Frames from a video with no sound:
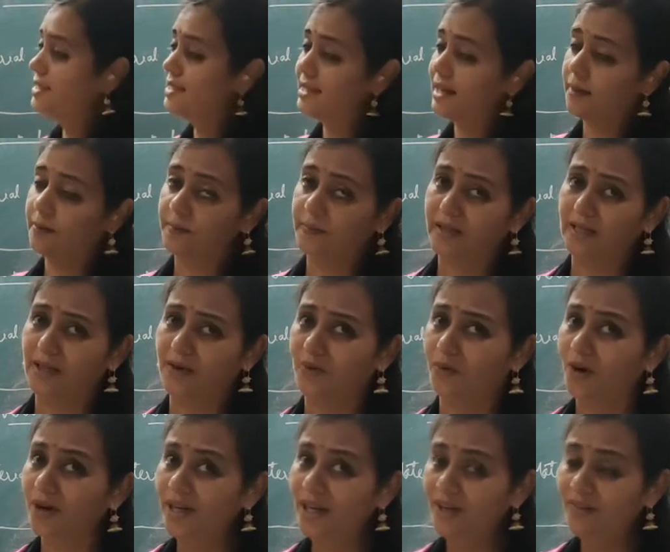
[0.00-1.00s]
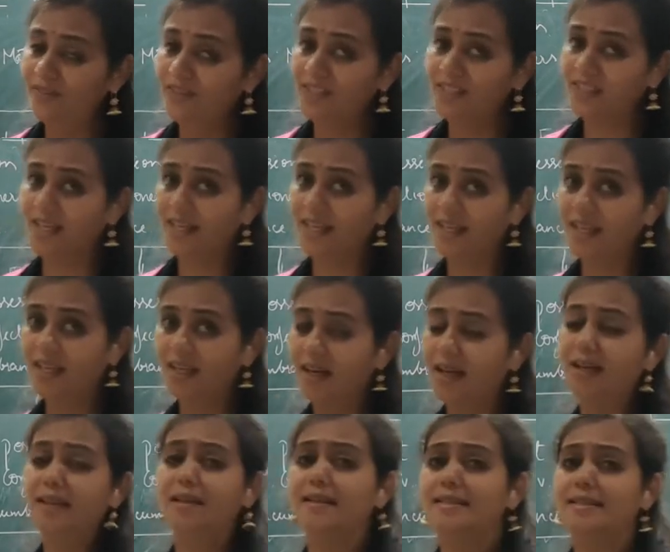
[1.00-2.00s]
Company. What did we study here?
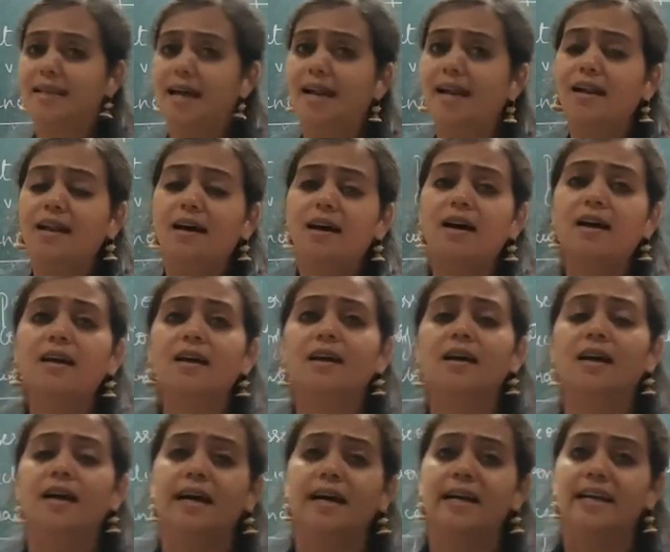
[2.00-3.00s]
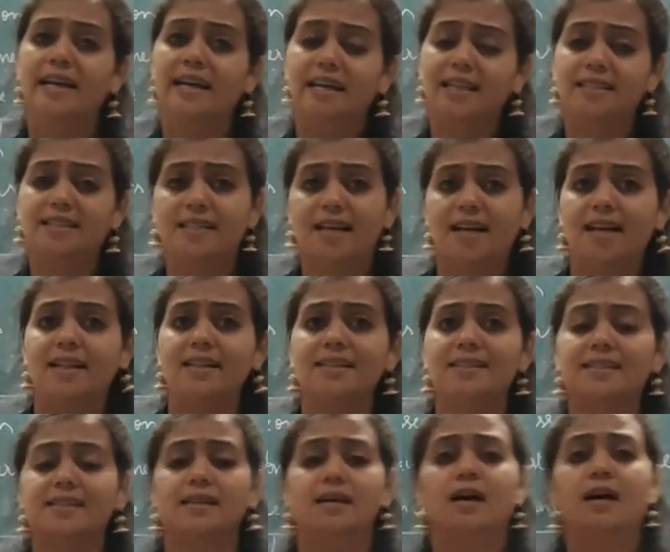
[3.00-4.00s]
The seller, he
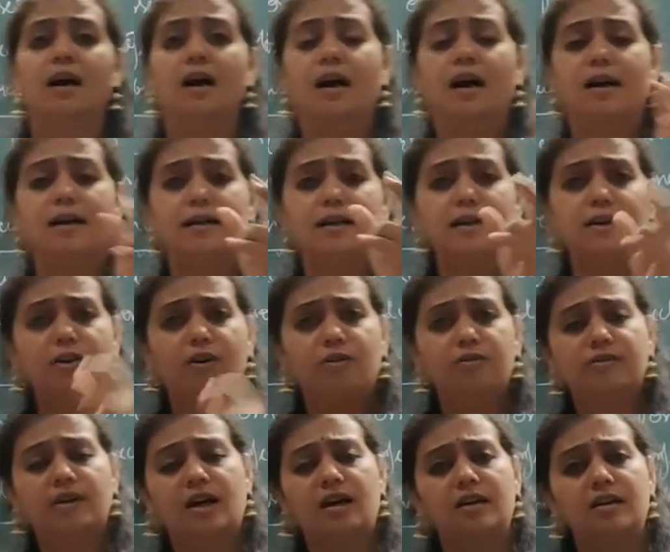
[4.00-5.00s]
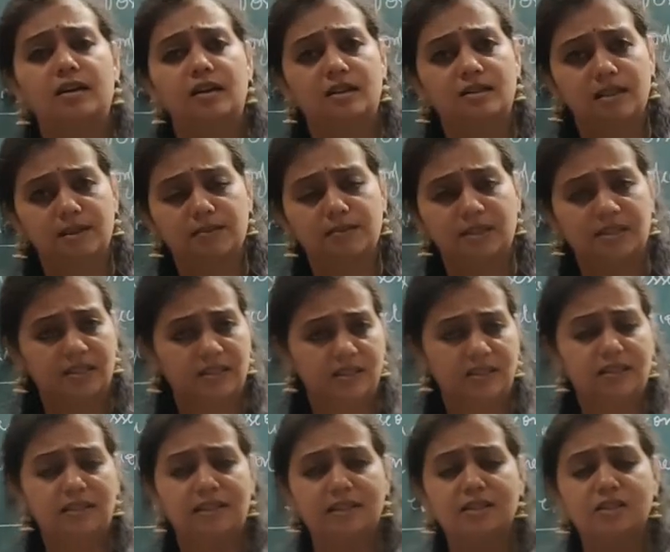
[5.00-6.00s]
sells a certain
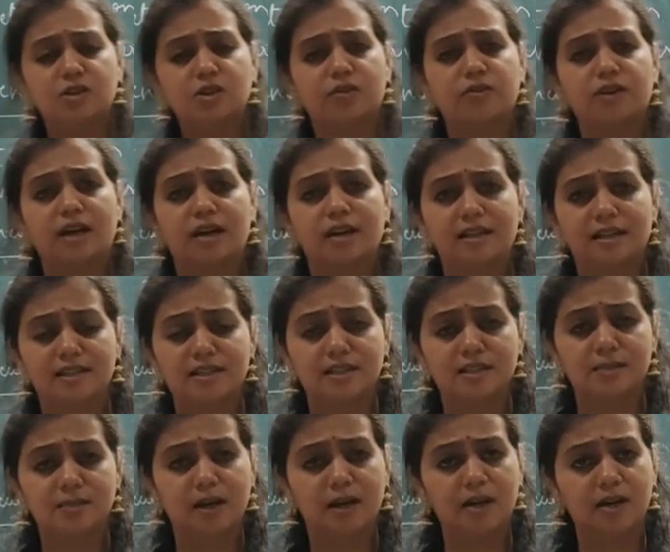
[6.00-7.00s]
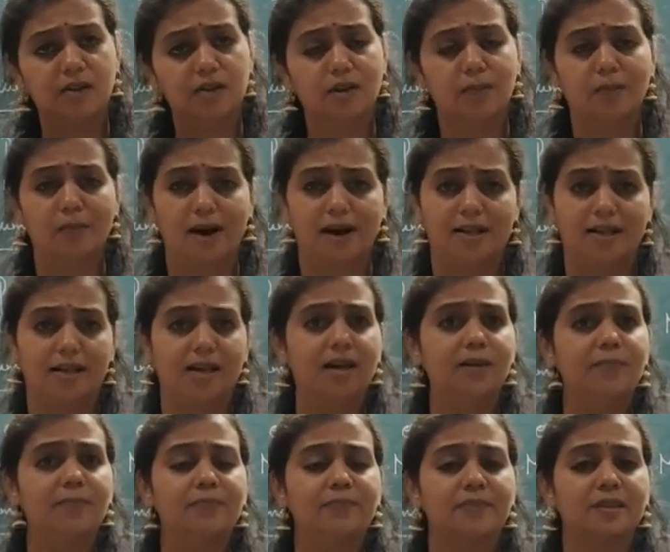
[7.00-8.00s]
tons of condensed milk to the buyer
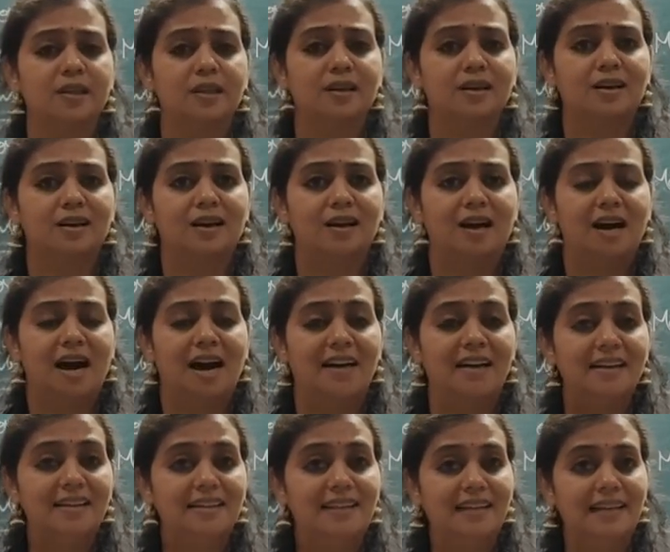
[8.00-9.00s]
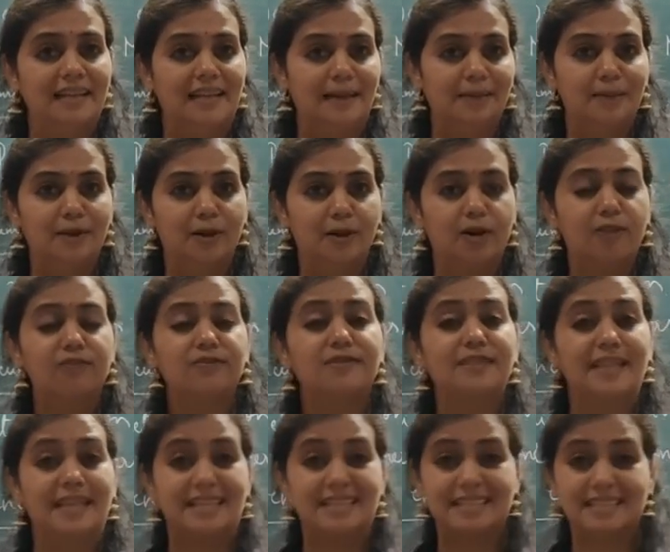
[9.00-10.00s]
under the label of
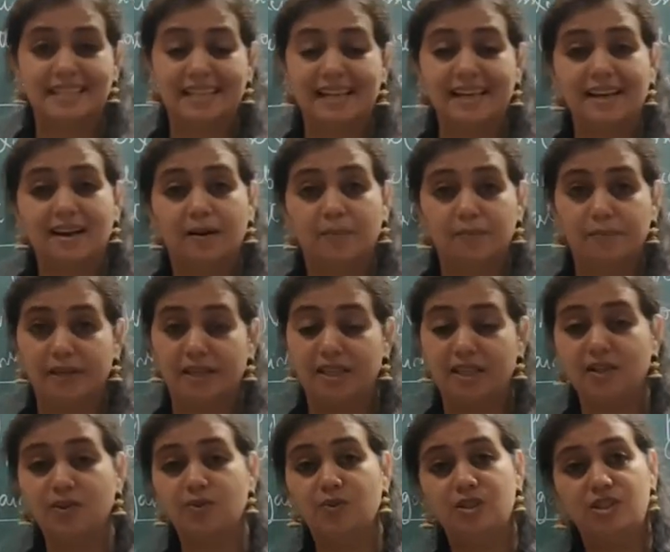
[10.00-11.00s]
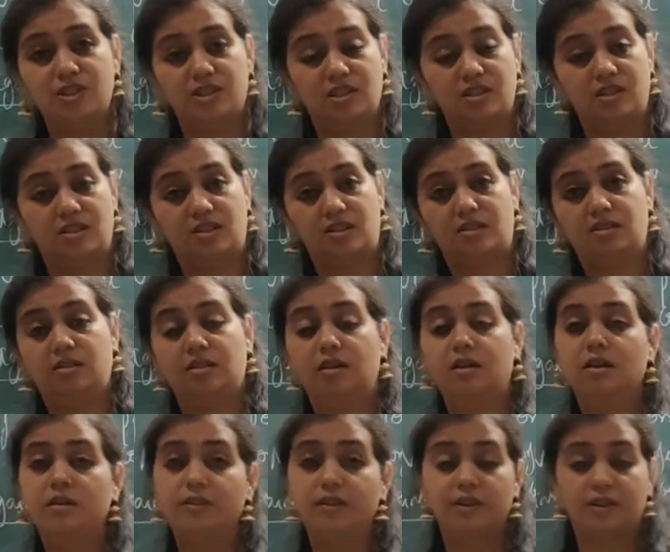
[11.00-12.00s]
Nestle Company, which is
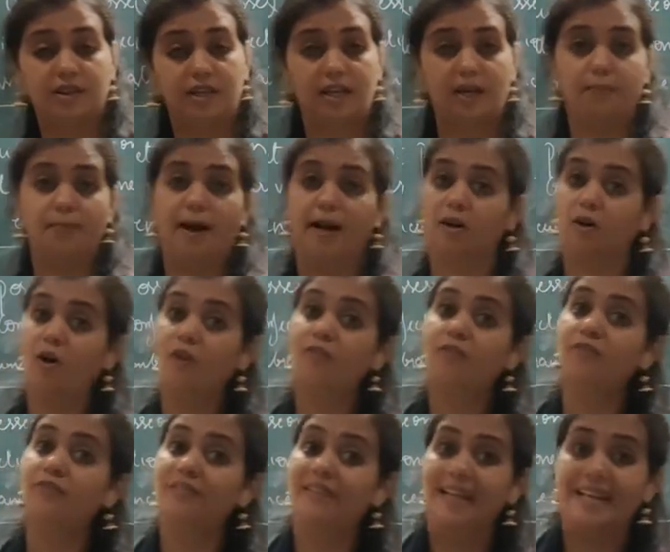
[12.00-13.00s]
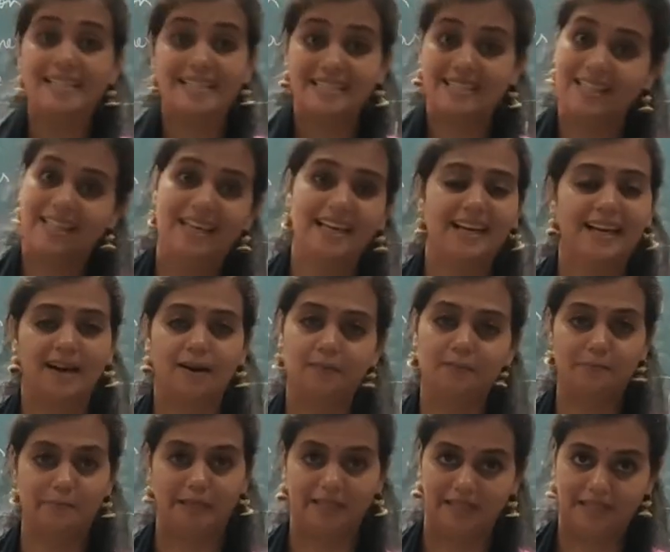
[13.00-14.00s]
the trademark of Nestle
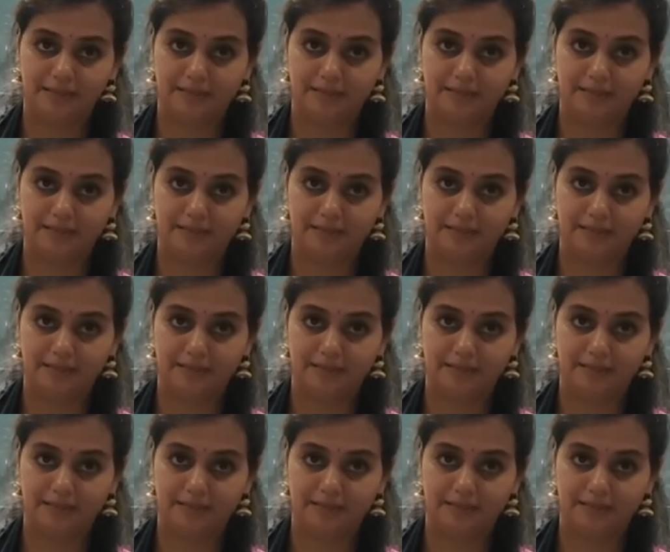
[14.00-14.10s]
Company.